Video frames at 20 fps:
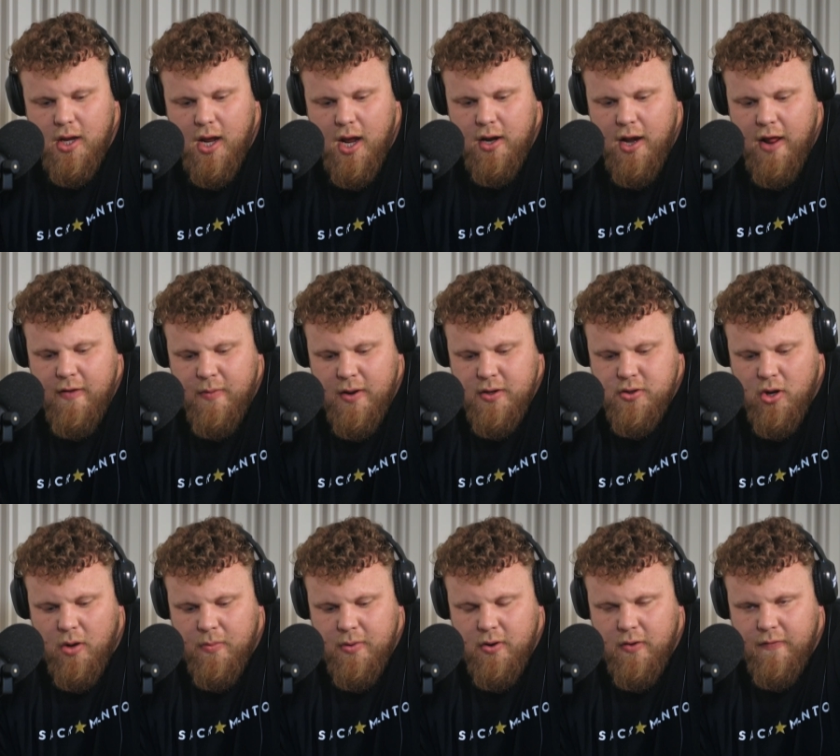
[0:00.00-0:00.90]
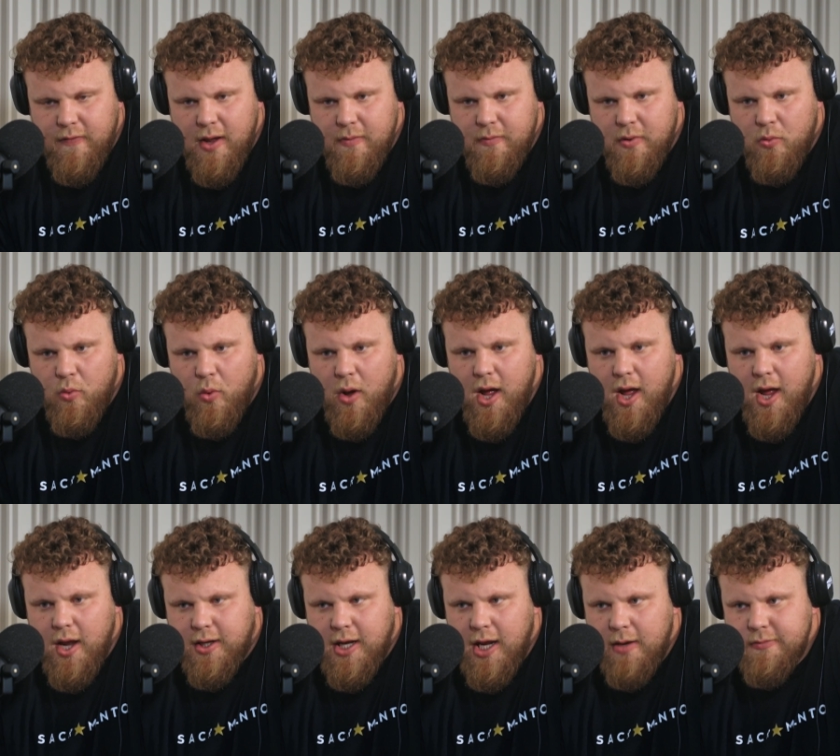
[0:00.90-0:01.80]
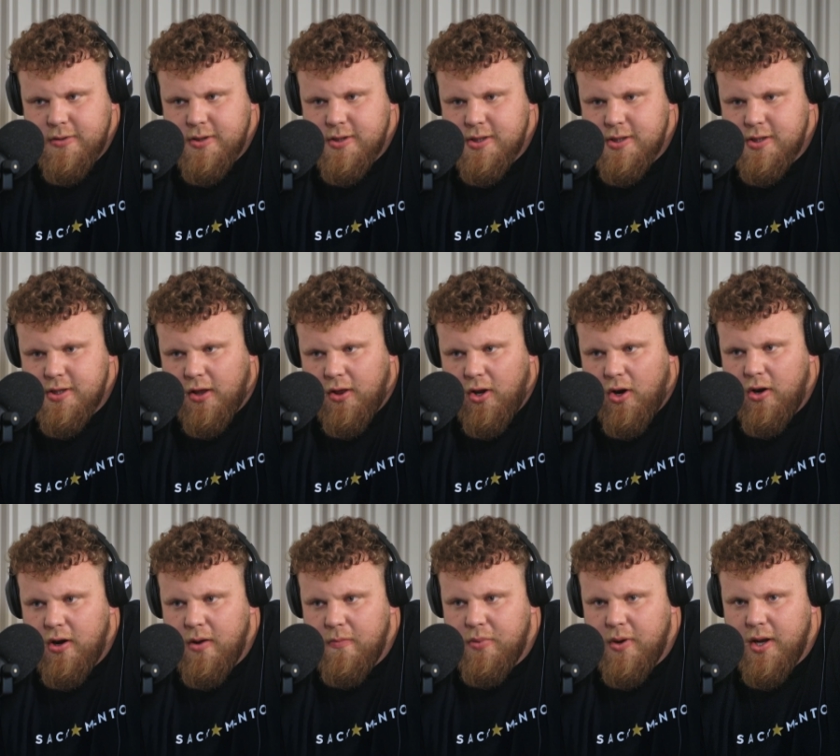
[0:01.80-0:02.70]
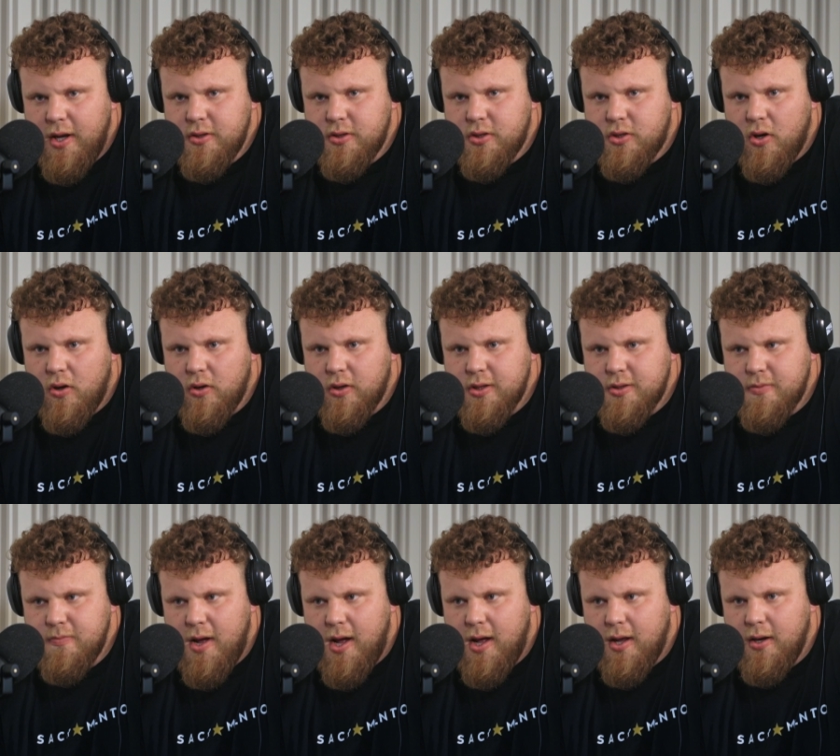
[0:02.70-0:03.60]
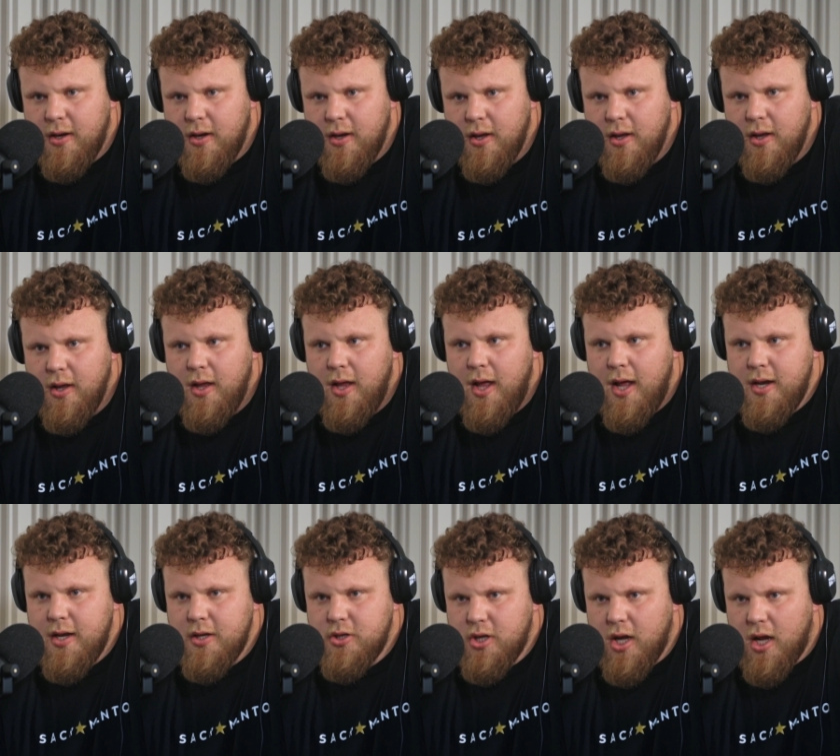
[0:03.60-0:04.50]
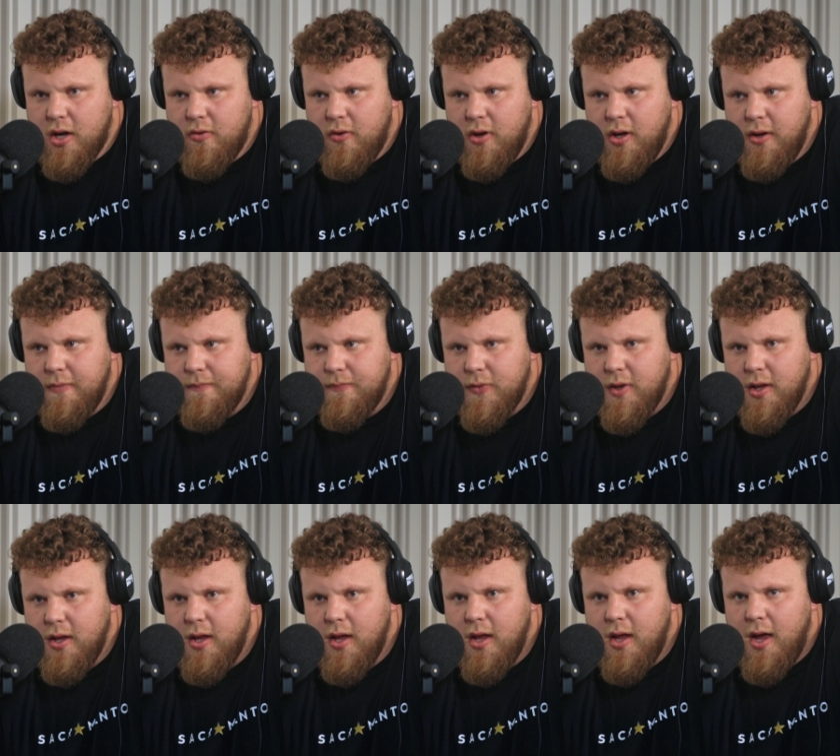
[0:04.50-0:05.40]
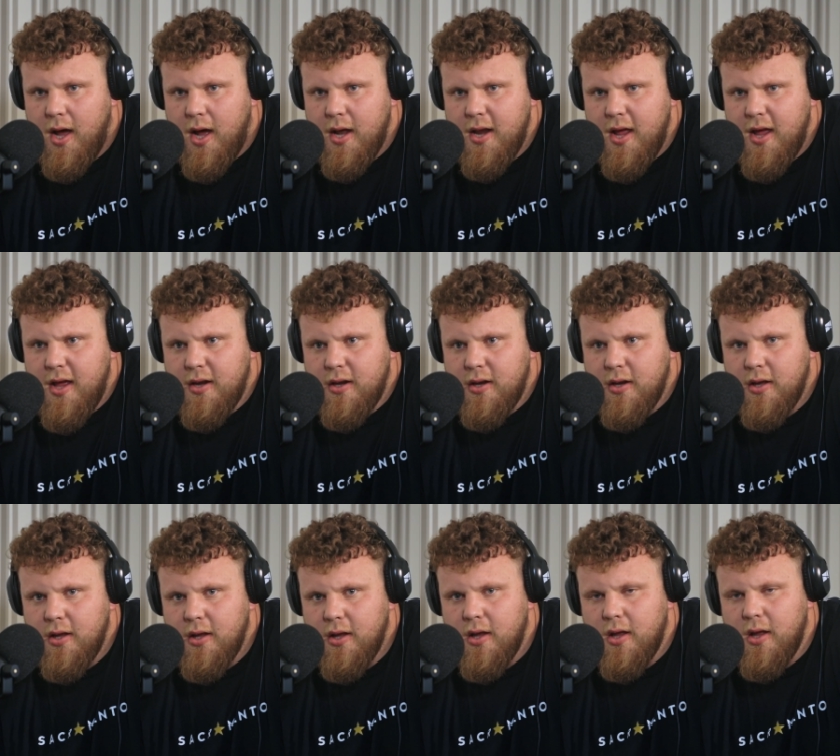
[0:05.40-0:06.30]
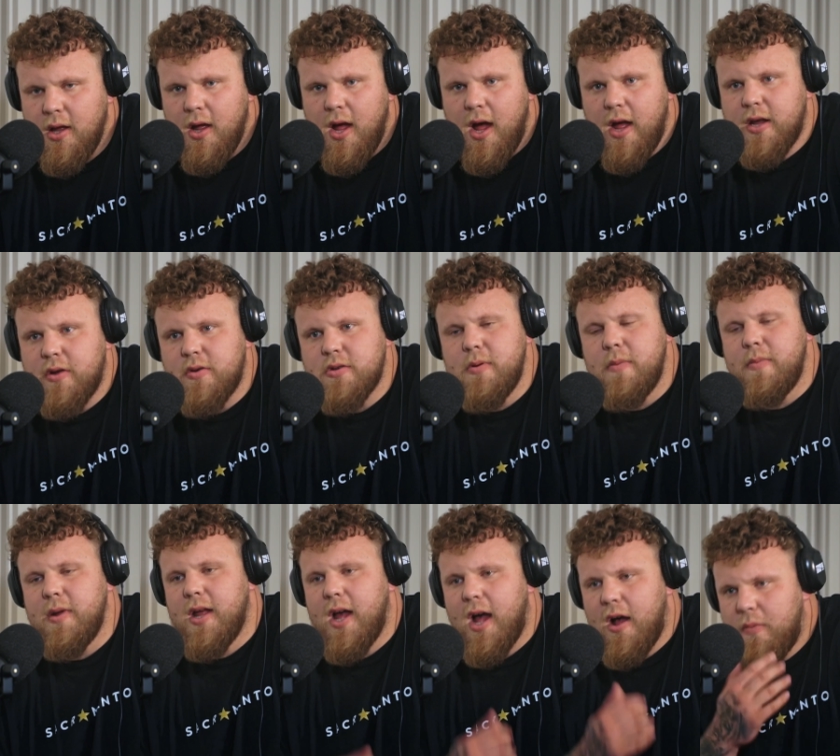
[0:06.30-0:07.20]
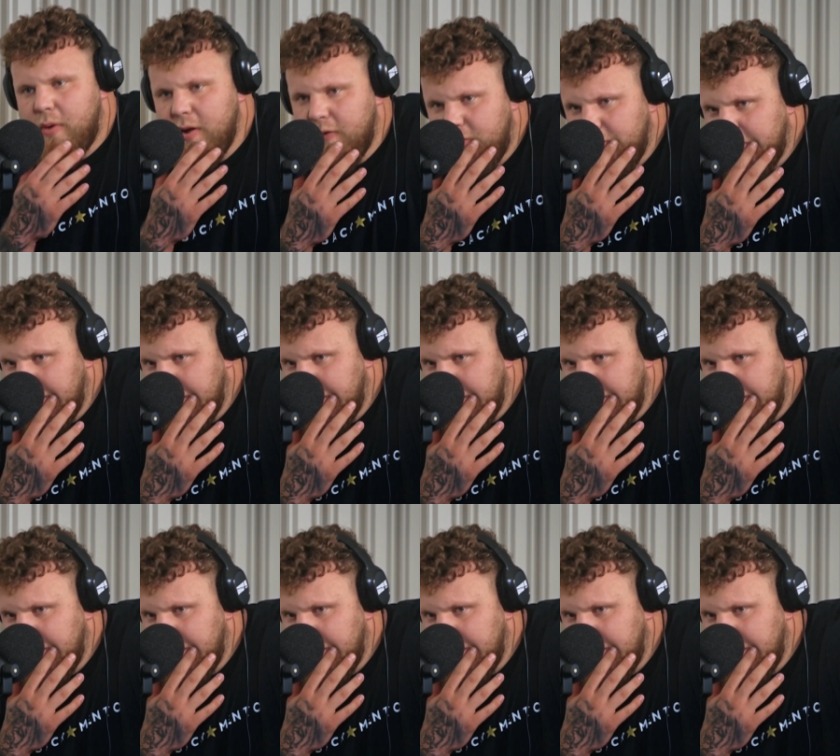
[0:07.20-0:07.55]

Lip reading: left my job in November. I came third at Britain's Strongest Man in the January. And then I think it was maybe halfway through